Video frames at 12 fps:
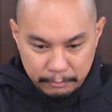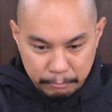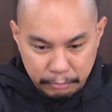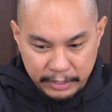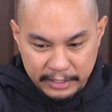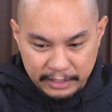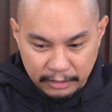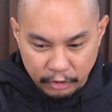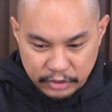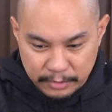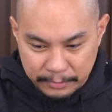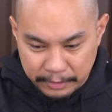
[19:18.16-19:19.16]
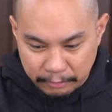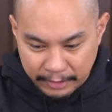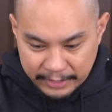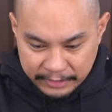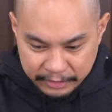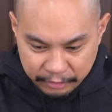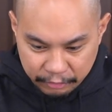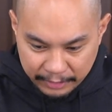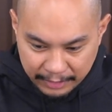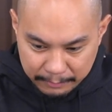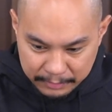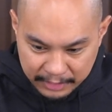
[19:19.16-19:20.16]
pretty close to being ready to
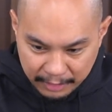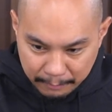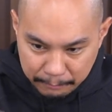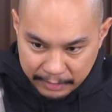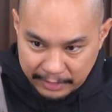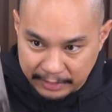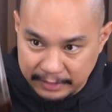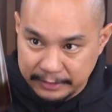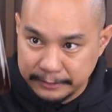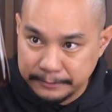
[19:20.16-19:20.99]
drink. I'm gonna take a peek.